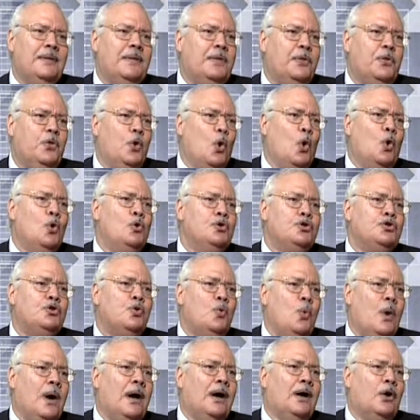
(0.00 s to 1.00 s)
those
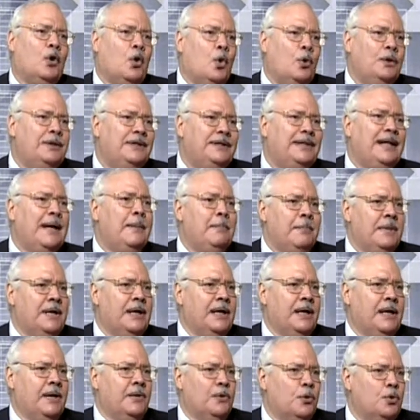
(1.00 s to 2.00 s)
who are
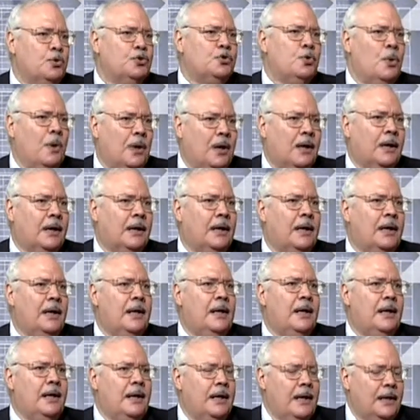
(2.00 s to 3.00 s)
condemning, those who are
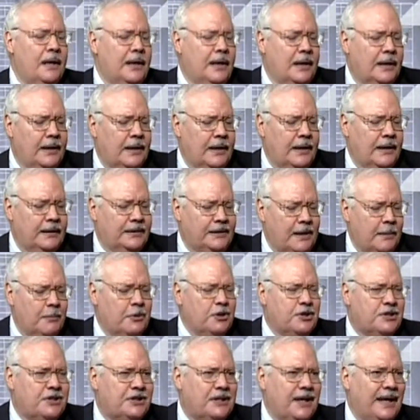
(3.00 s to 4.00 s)

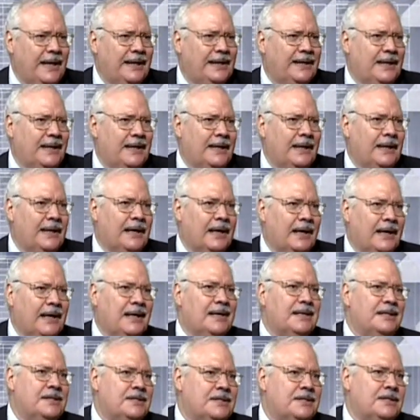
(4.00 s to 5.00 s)
demonstrating
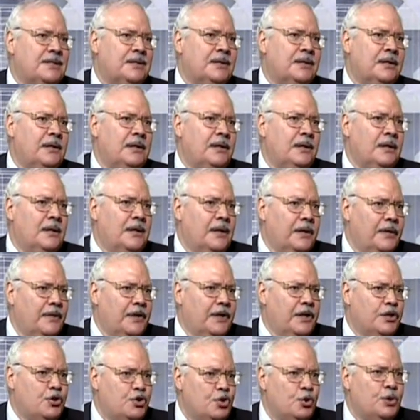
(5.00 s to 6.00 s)
against
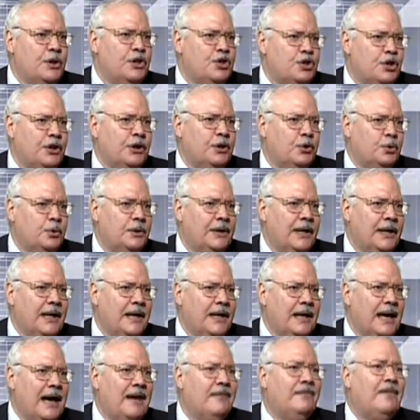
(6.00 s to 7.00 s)
the judiciary
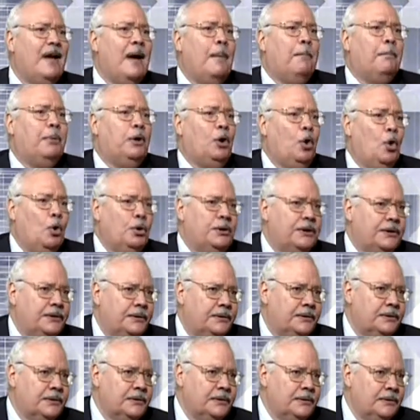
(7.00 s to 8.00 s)
today have
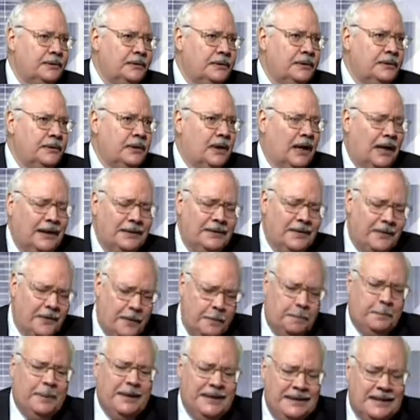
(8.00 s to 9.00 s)
applauded under
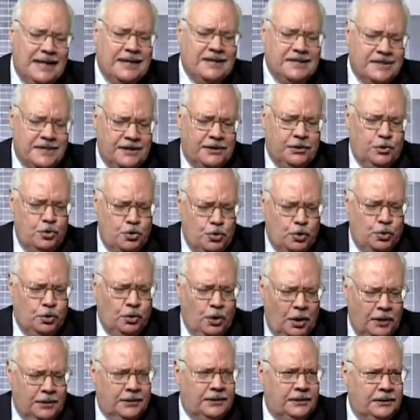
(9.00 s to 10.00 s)
the pretext that you
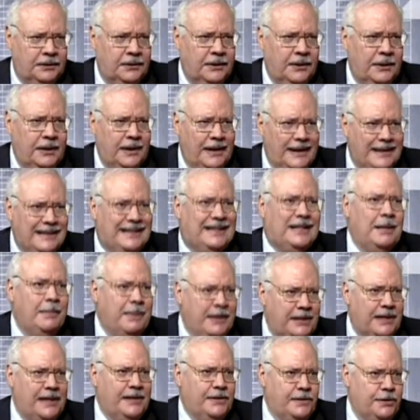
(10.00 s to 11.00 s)
should not
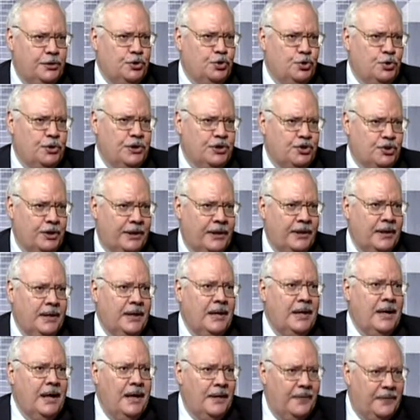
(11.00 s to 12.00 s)
intimidate the judiciary.
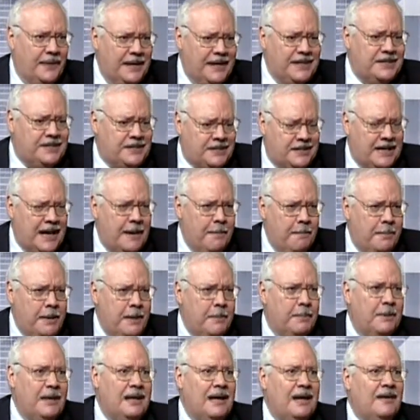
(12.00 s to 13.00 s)
These same
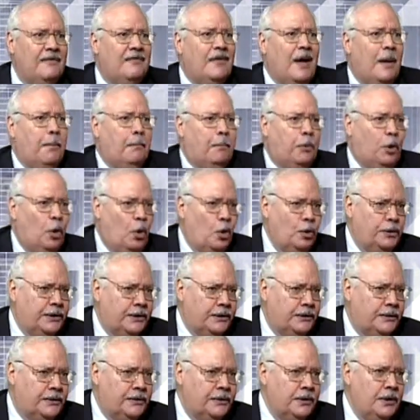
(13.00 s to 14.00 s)
people have
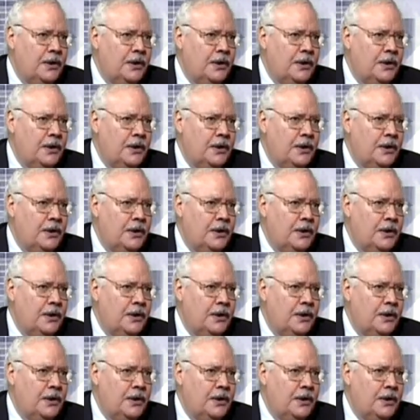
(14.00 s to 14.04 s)
applauded